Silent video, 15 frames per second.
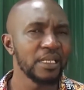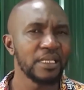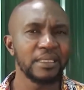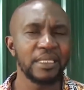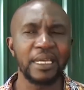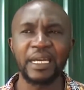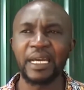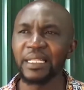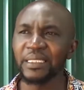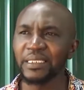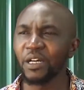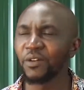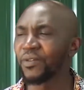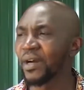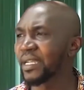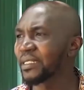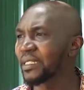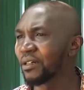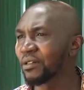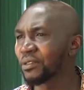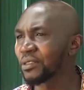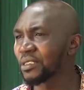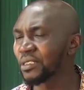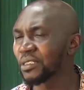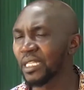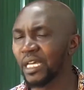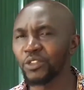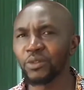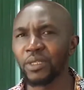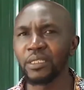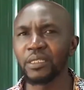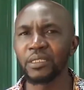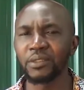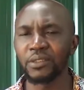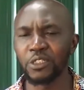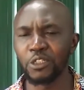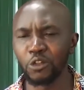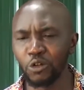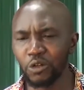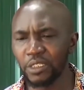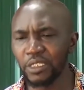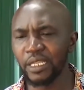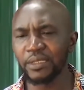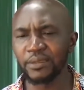The culture of handout is actually slowly